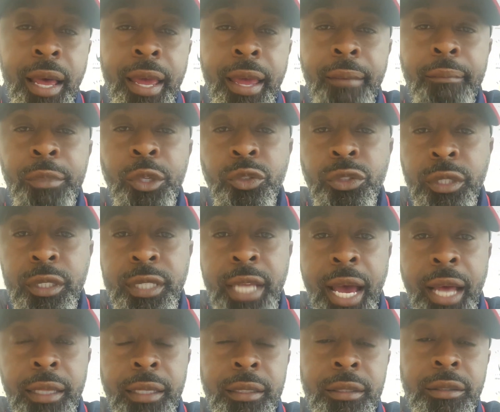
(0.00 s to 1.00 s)
I had music
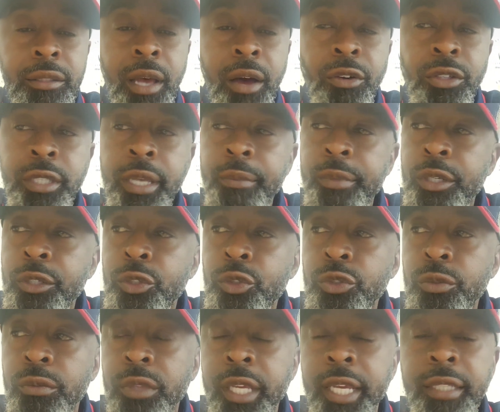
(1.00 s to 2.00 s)
talent, so I was able to
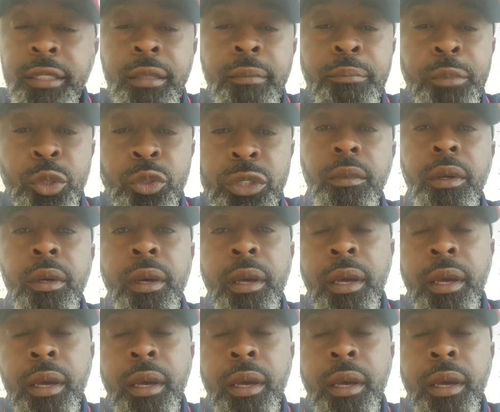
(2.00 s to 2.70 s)
do some things in music.